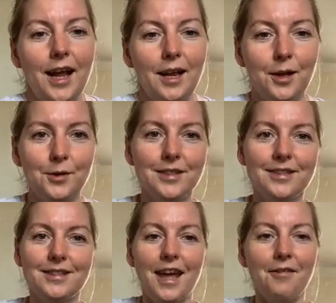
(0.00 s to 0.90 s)
Hello,
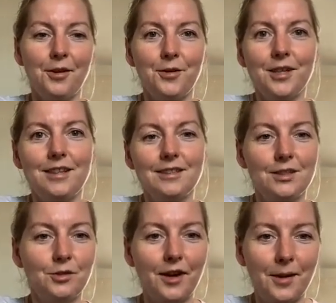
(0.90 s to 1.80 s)
Sarah on
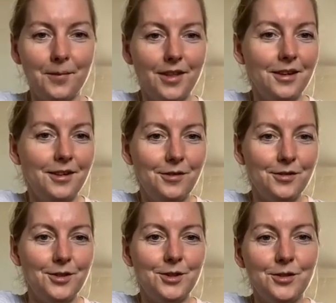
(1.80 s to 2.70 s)
Instagram. Thank you
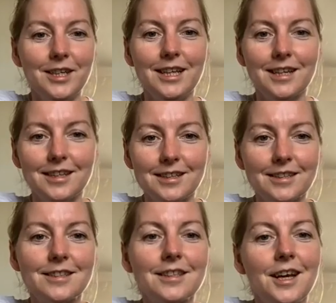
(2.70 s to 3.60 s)
for joining
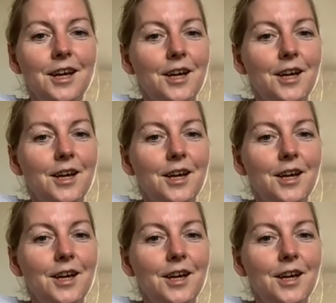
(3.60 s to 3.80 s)
us.